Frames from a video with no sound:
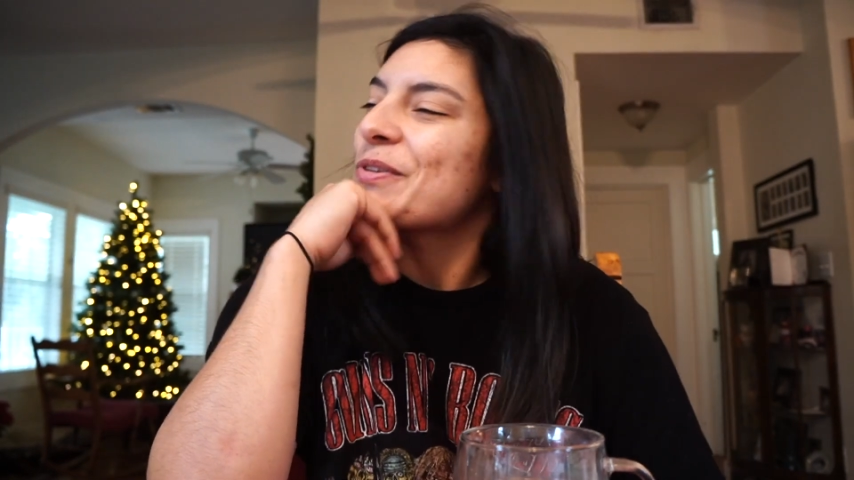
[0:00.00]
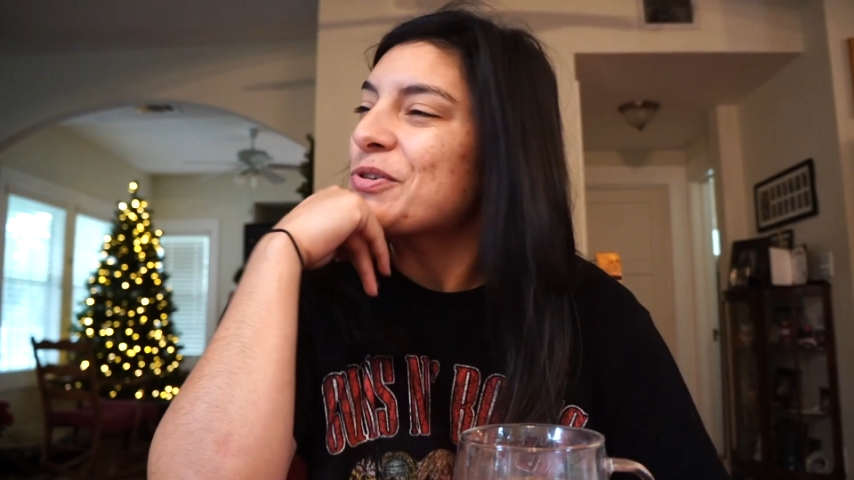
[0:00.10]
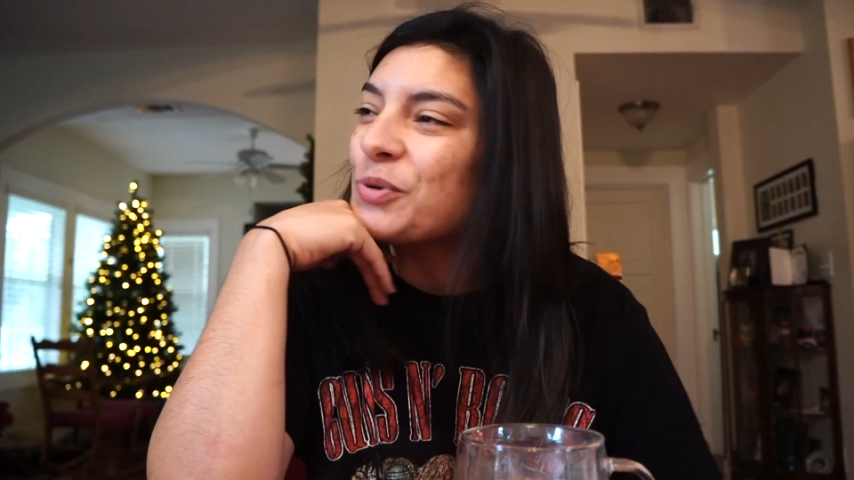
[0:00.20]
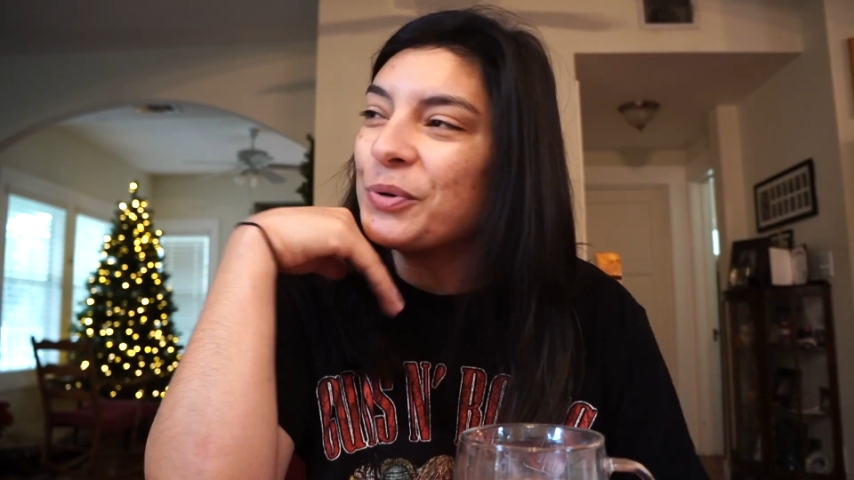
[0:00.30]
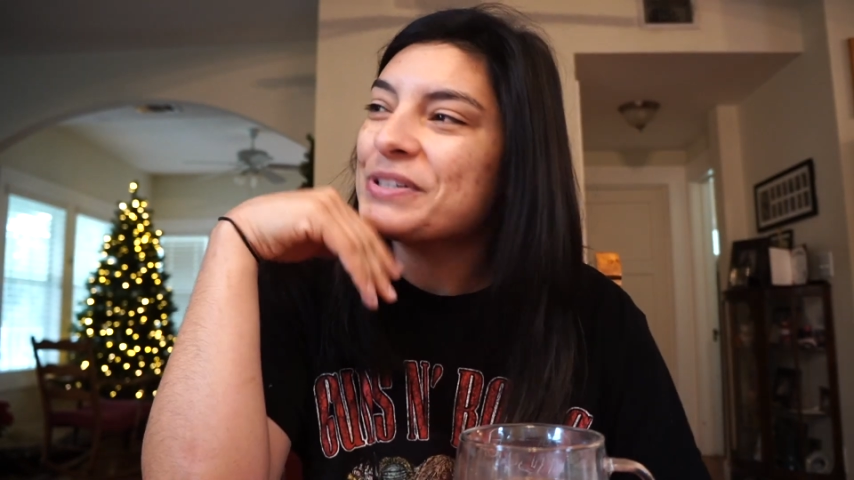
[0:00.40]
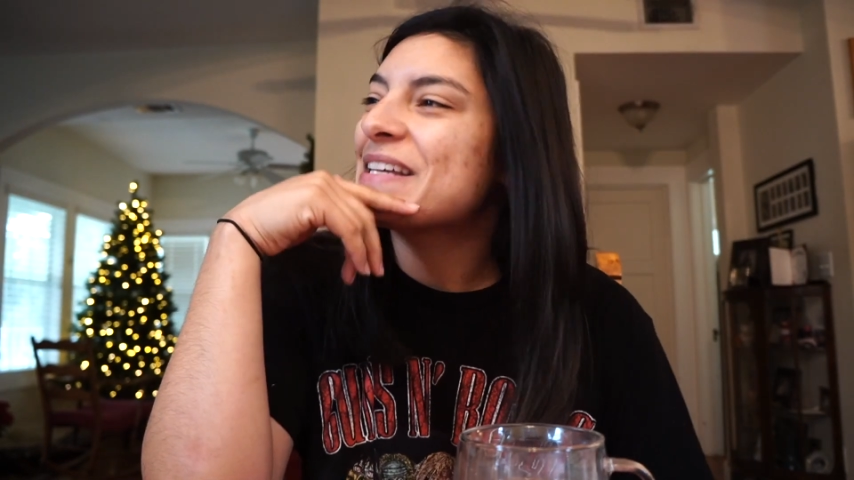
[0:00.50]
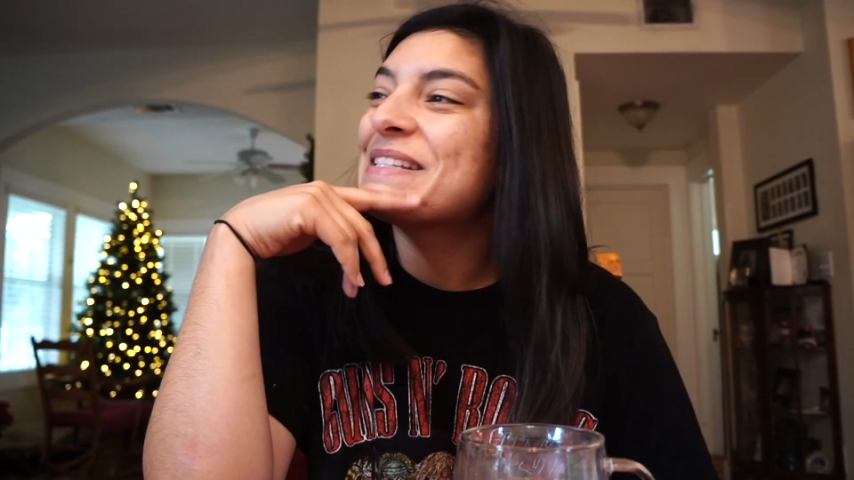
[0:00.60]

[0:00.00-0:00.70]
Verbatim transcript: short